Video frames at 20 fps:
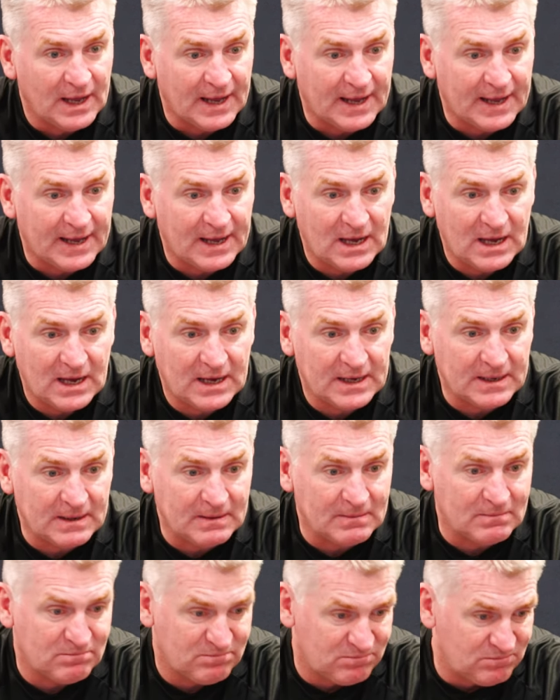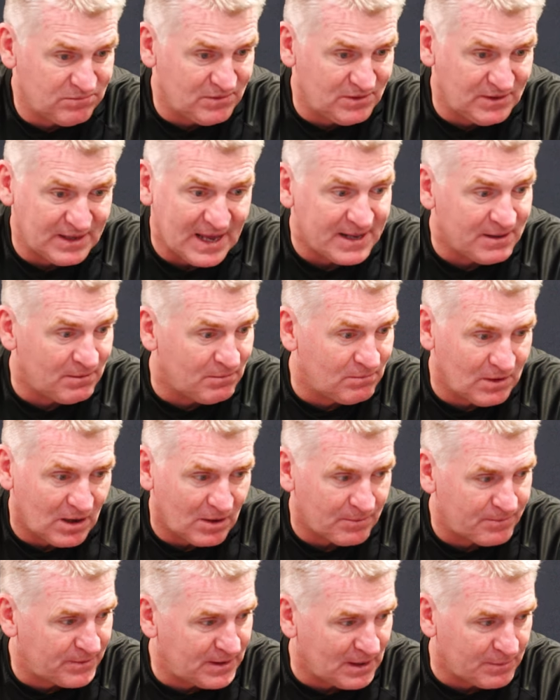Uh, then
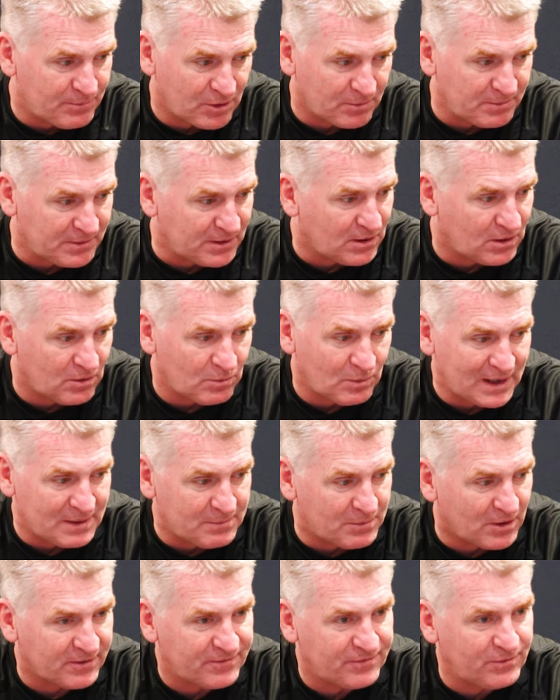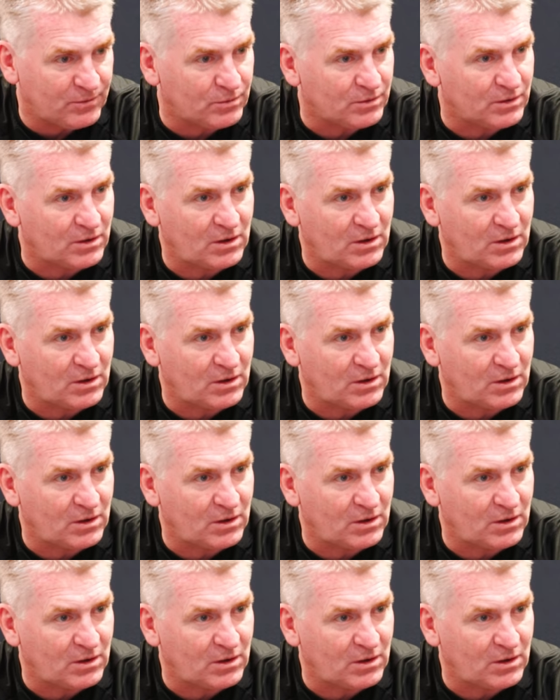they probably got away by four